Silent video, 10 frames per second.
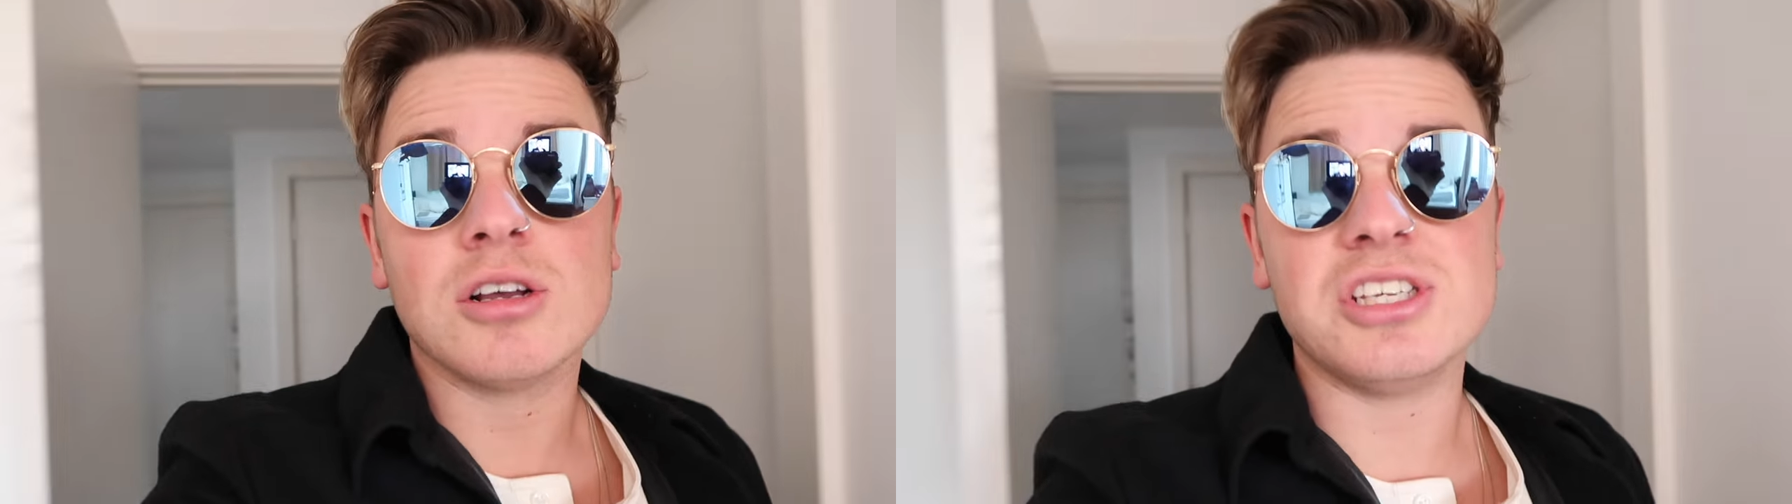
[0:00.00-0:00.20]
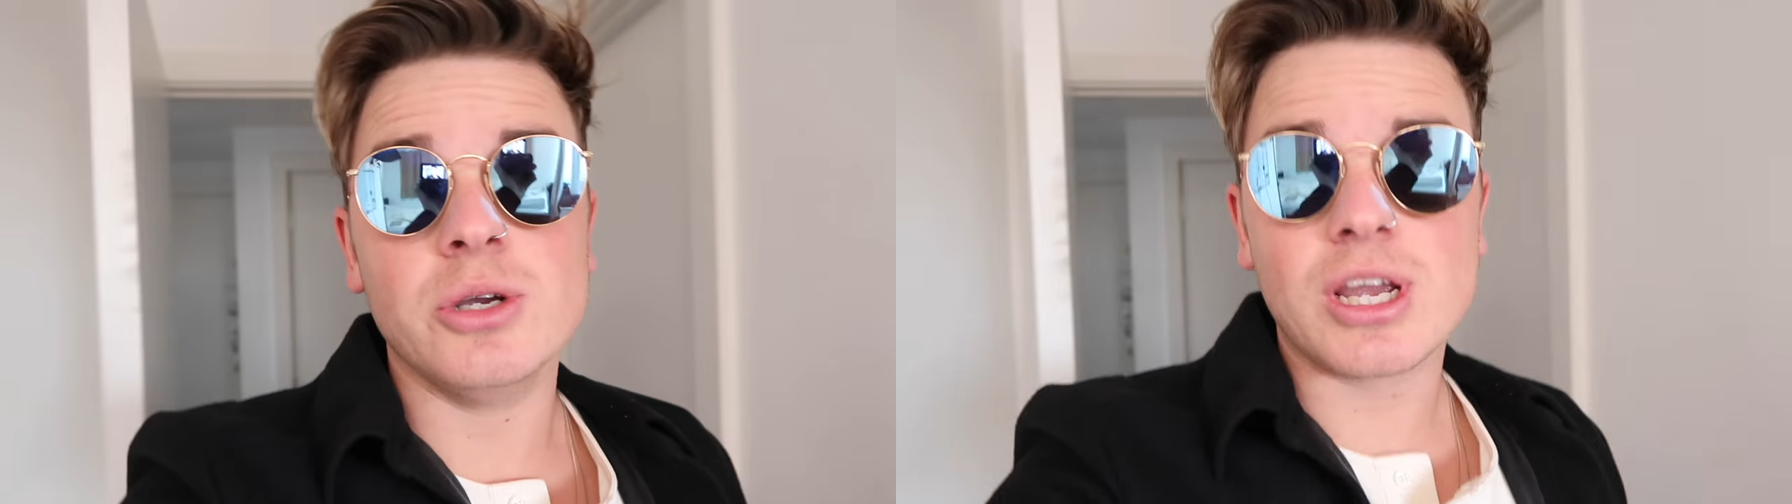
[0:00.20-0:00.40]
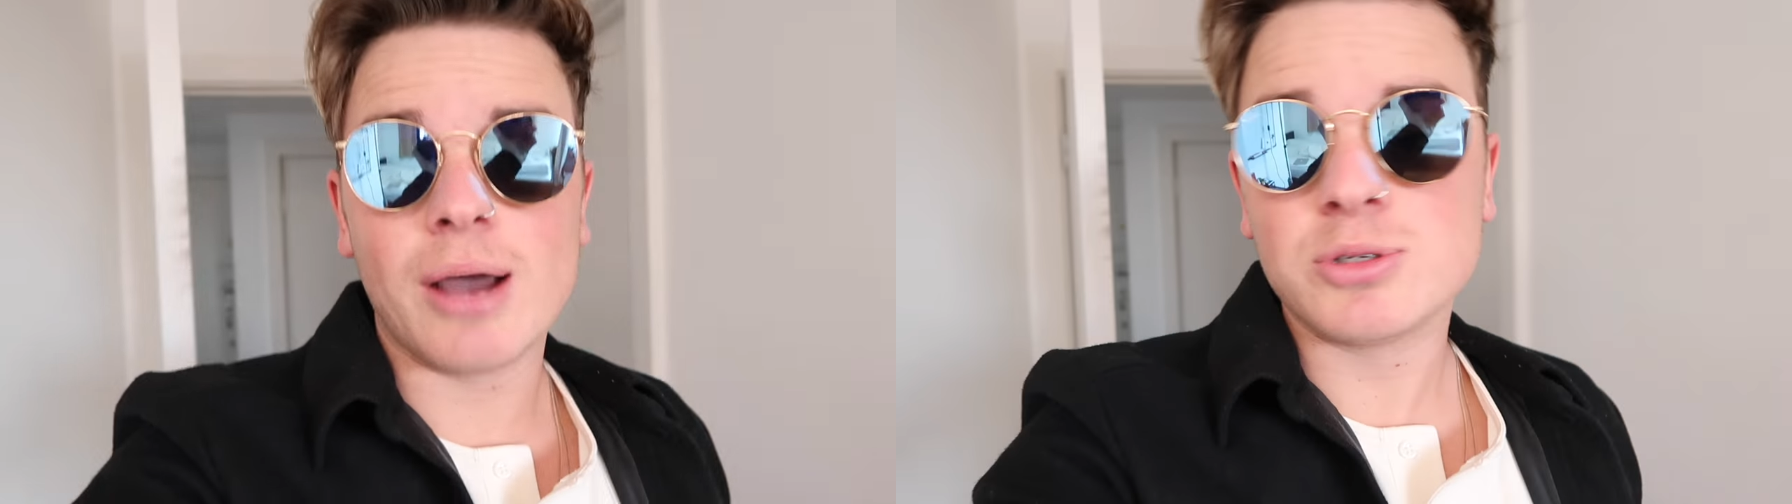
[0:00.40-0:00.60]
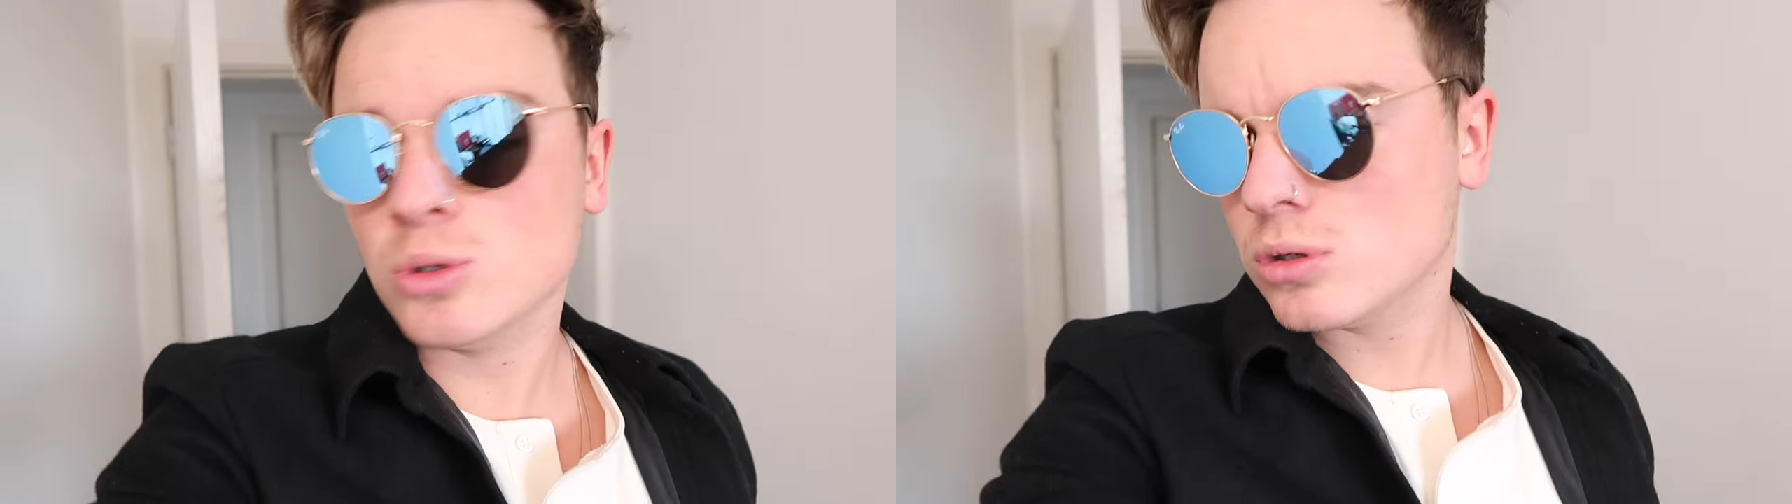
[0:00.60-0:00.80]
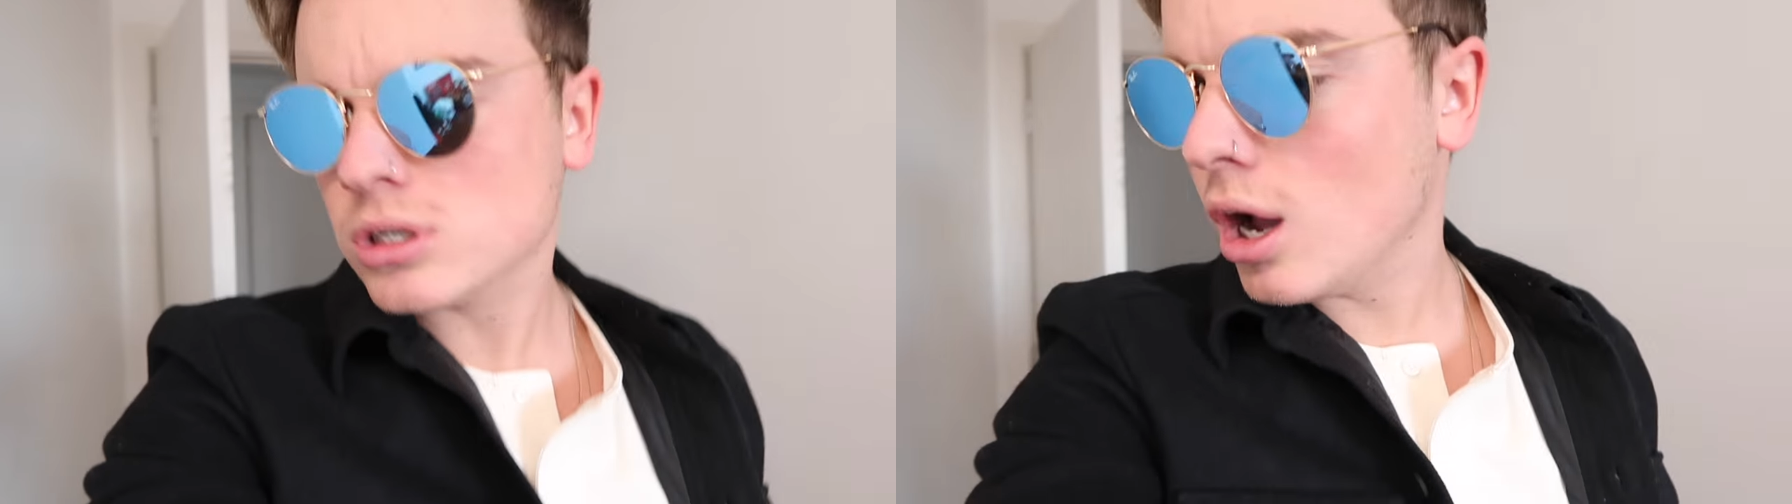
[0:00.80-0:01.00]
I'll see you at
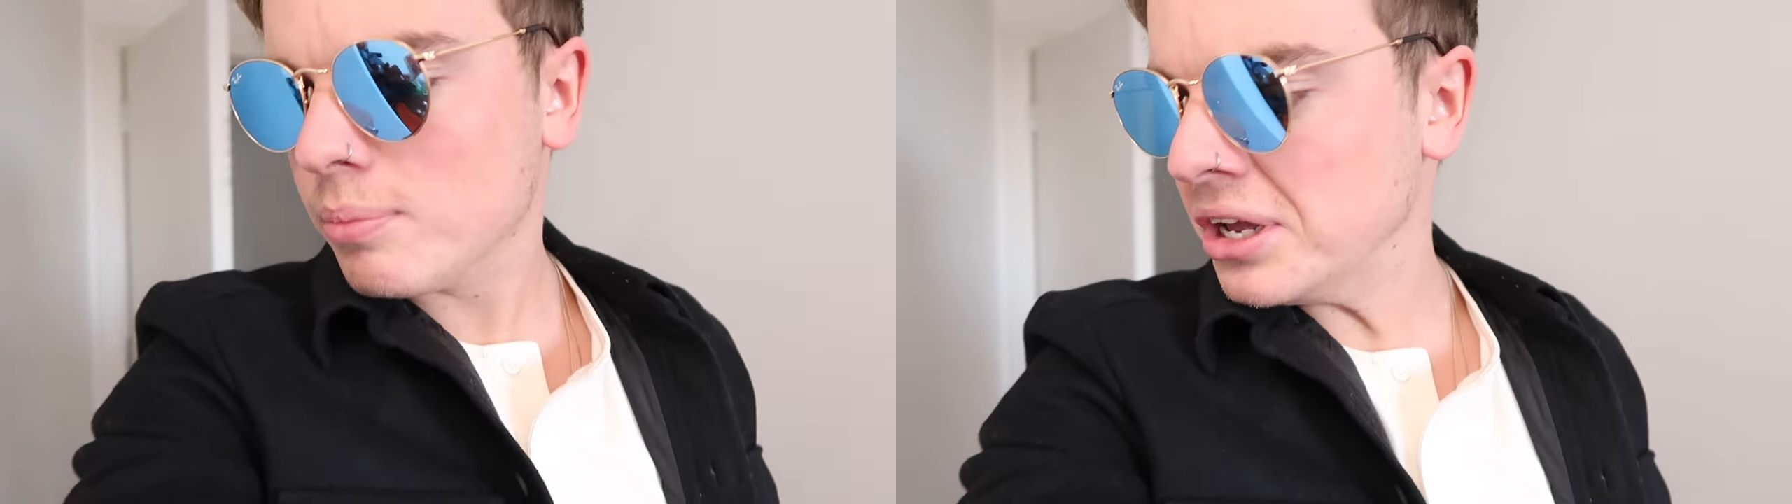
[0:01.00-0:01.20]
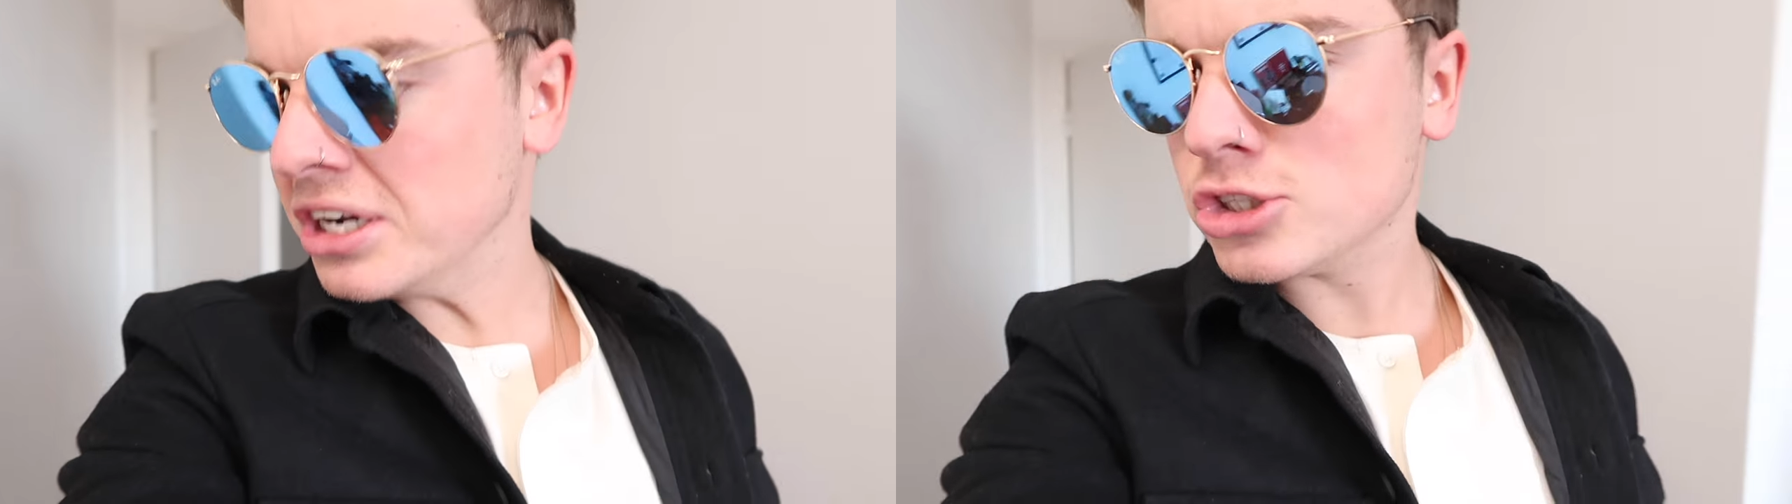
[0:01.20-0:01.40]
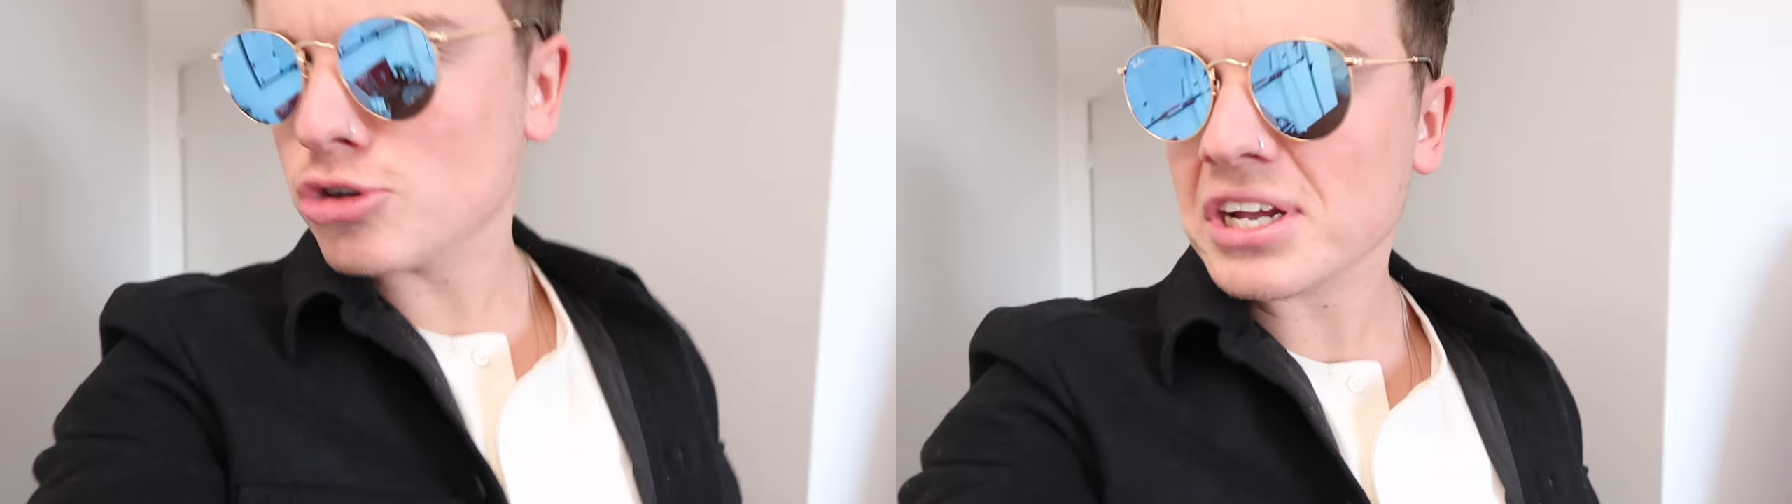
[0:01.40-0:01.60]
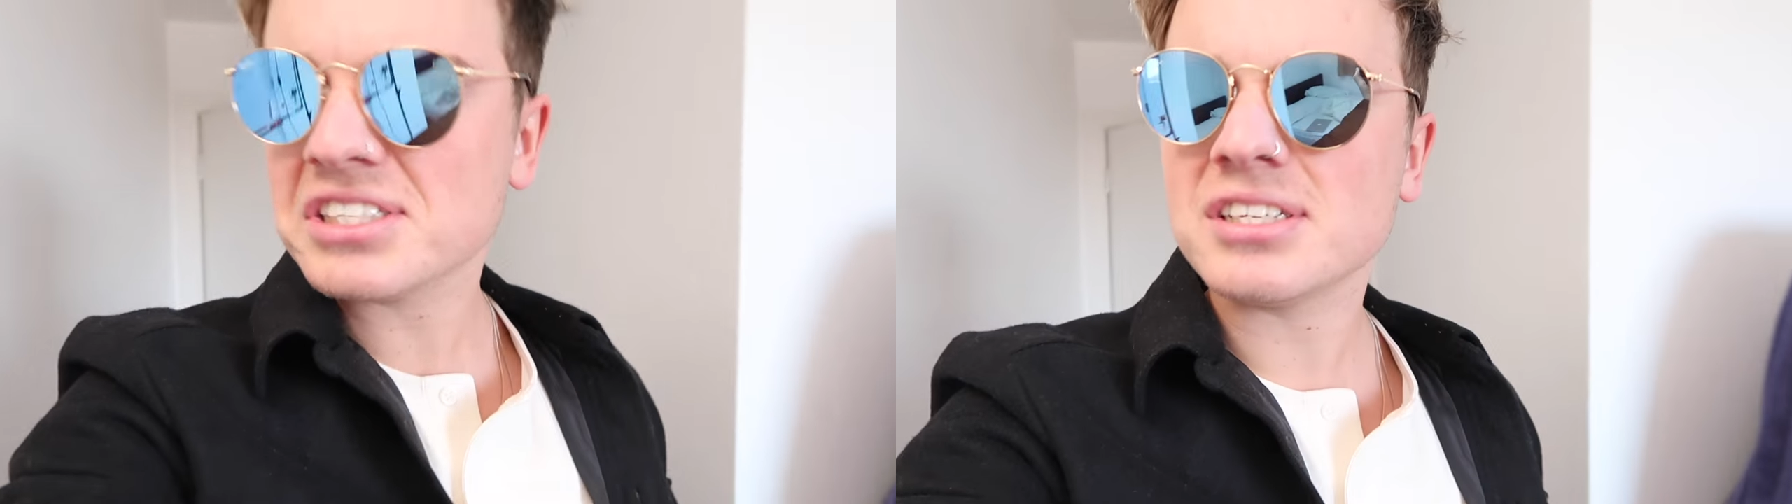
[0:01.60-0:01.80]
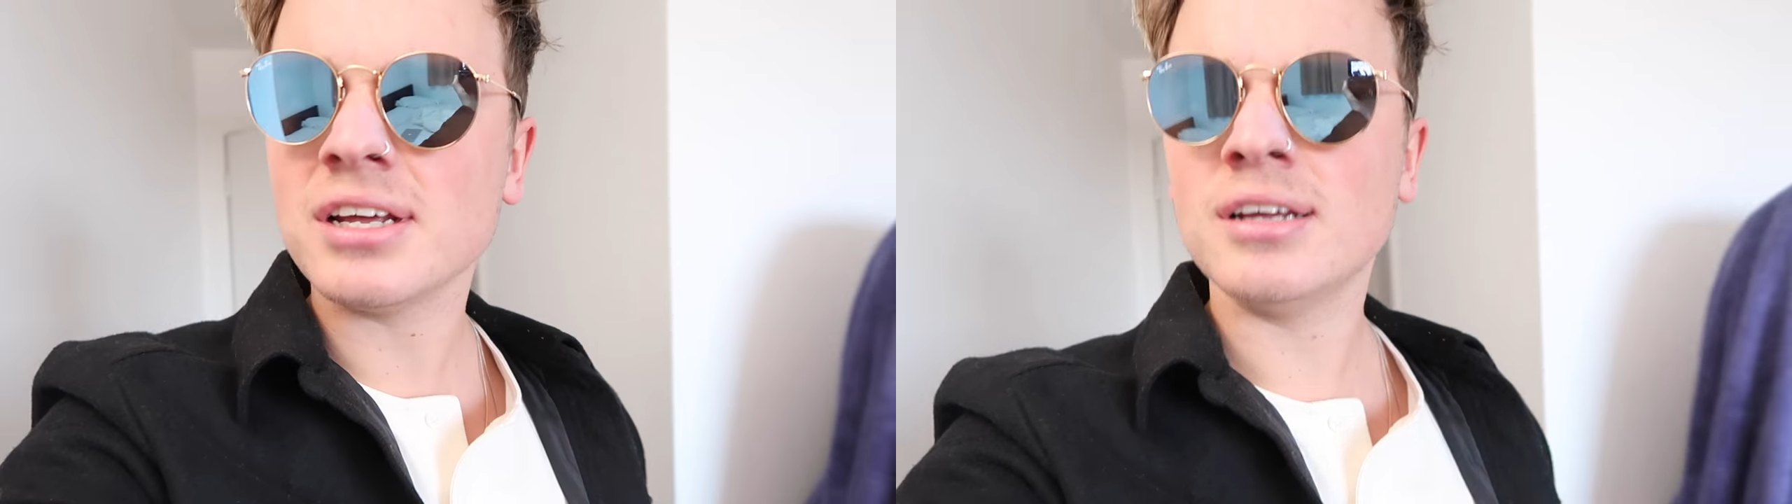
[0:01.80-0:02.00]
Capital. Oh, I'm getting
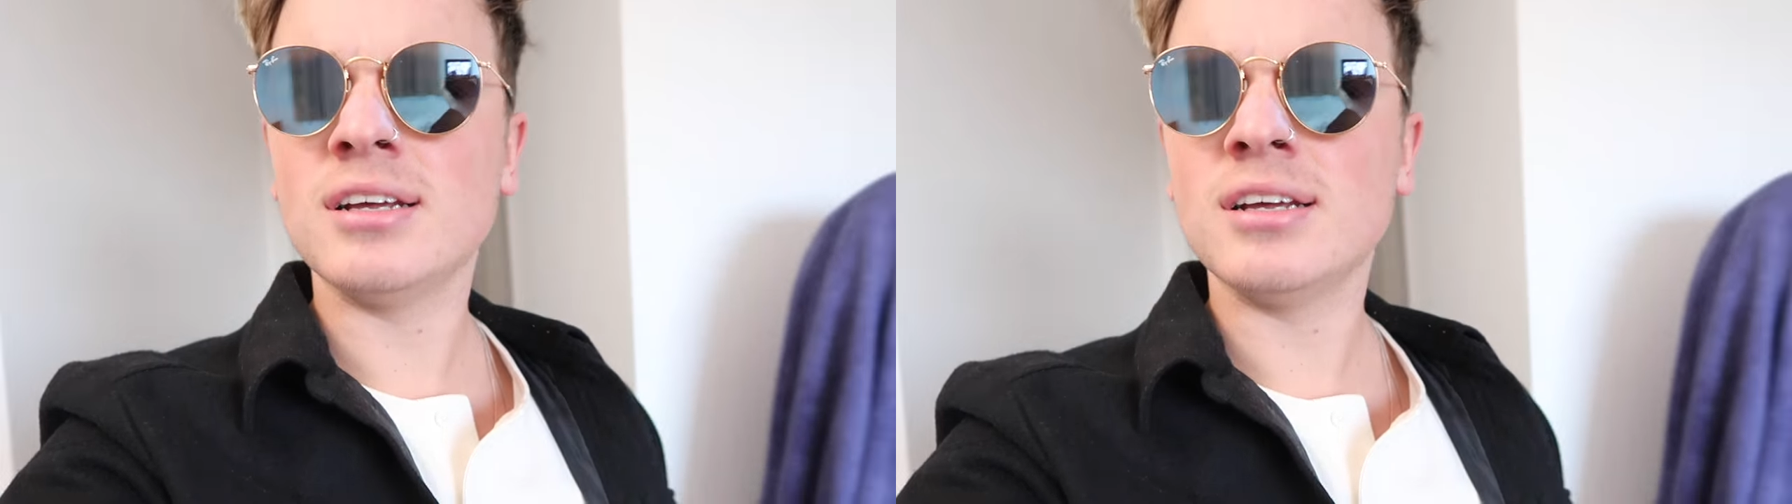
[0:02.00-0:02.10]
stressed.